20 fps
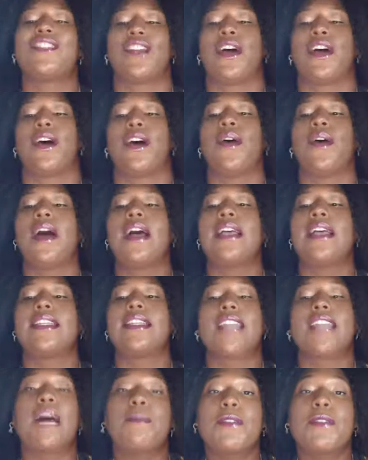So
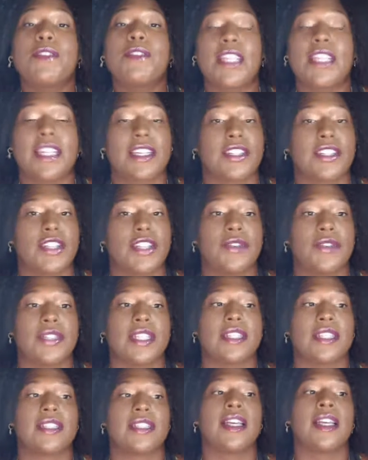stop using
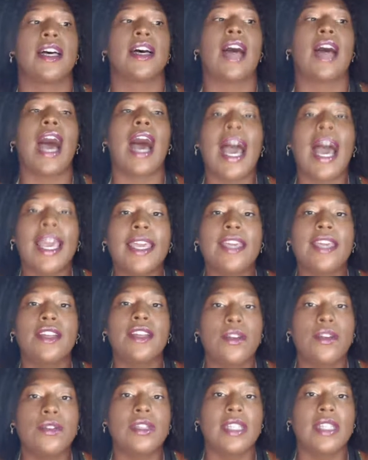excuses. The I
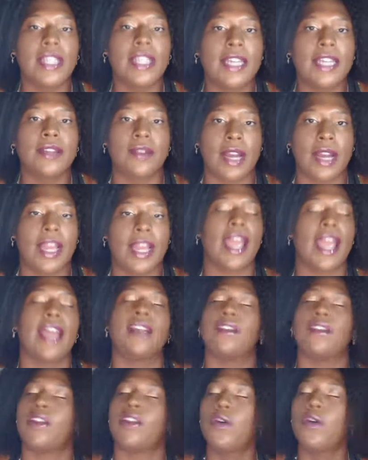can only,
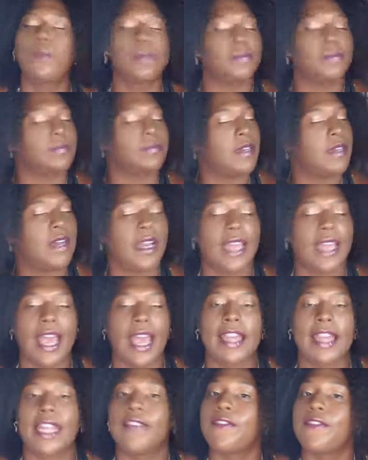right? Nope.
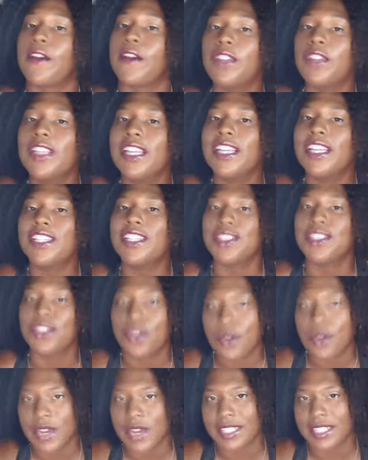Again, if everything is a
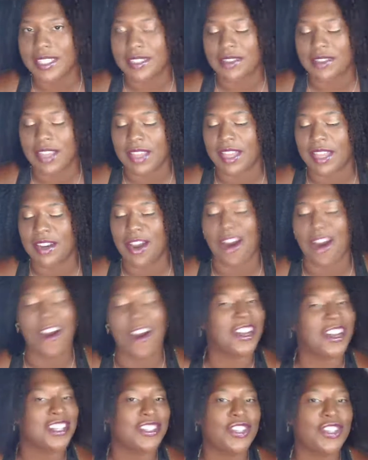choice, then
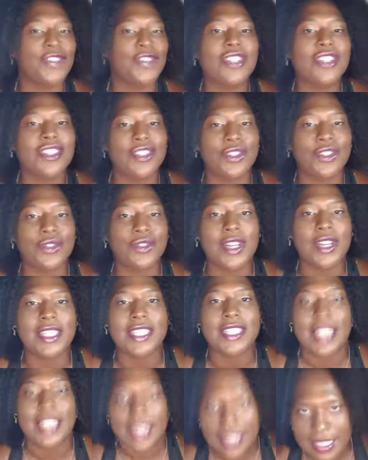are excuses a
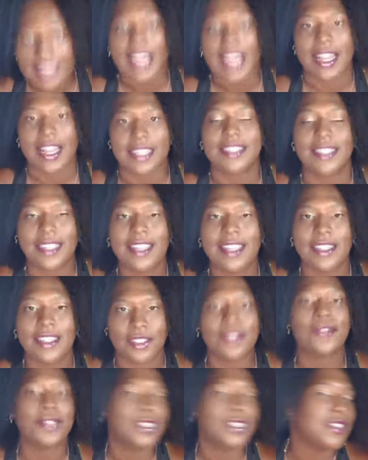choice? Yes,
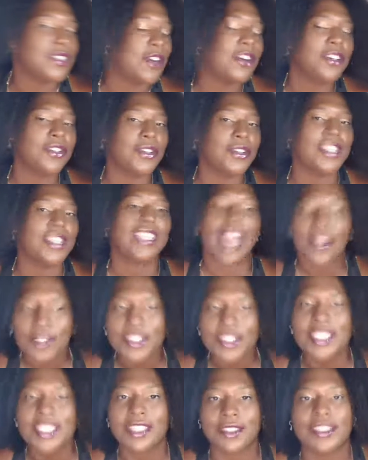excuses are a choice
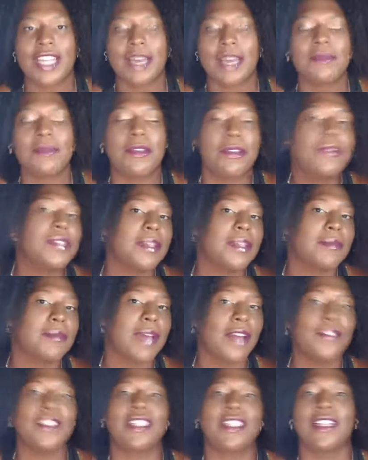every single time you use
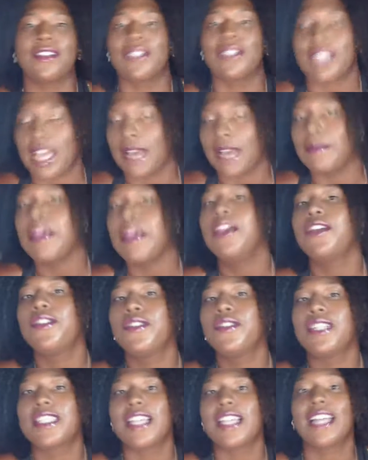them, every single time
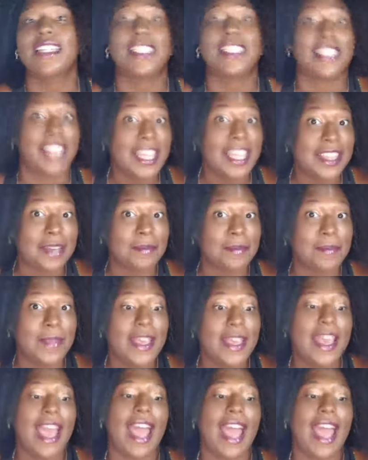you decide to say them.